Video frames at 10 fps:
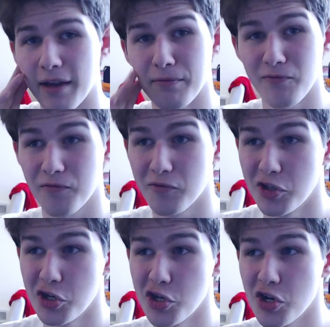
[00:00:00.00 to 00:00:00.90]
I'm
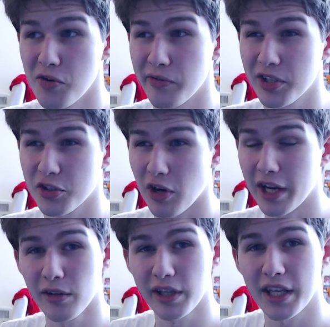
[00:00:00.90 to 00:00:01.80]

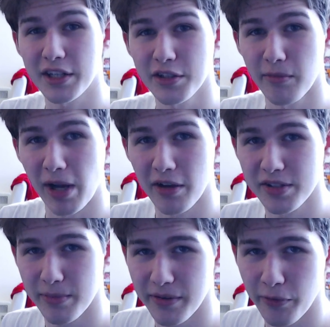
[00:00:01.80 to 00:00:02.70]
tried looking into the
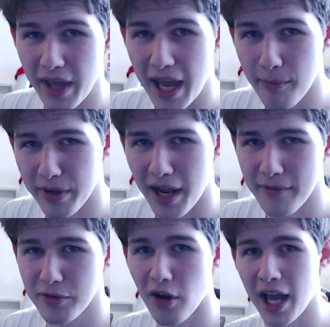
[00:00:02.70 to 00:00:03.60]
BIOS a bit for that, but
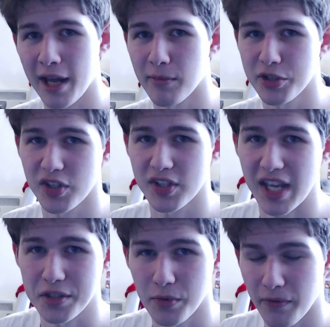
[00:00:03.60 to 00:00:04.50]
I've not had much
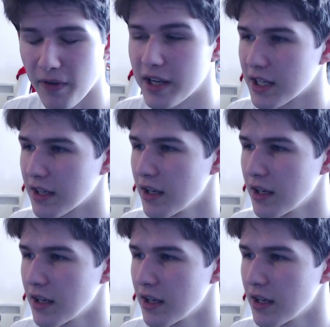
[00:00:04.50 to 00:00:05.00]
success with finding